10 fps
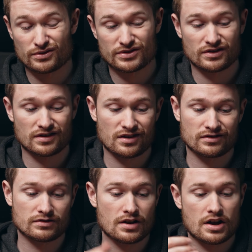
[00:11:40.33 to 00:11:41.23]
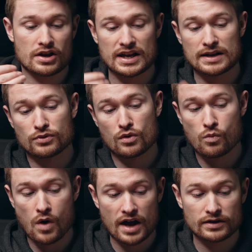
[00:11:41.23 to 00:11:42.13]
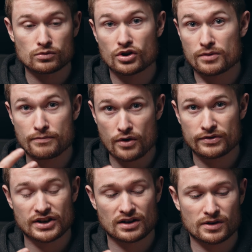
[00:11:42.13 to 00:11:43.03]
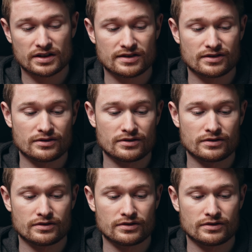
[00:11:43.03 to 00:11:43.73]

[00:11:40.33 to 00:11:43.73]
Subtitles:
So you can go input 1 will go to both channel 1 and 2.